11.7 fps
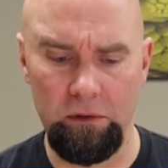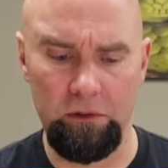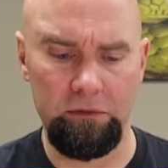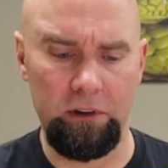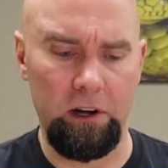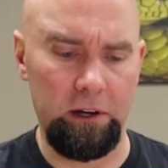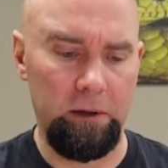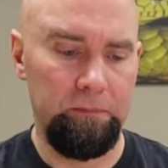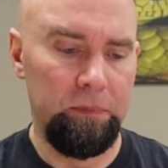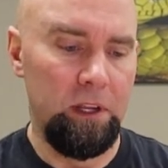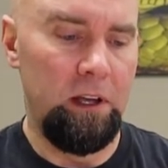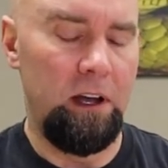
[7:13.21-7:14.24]
bullfrog,
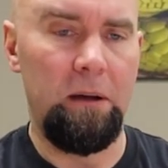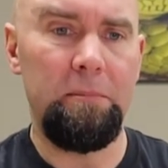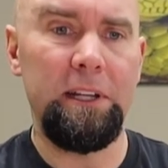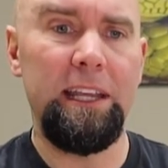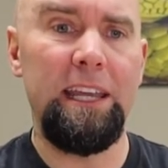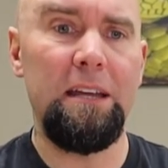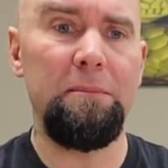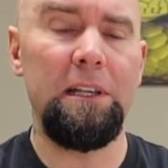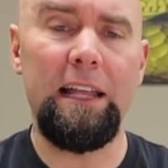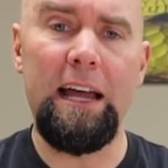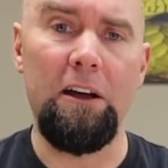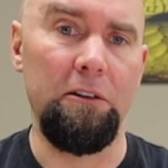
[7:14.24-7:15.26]
uh, but they can be
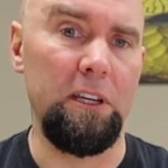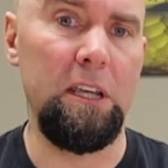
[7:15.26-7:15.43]
loud.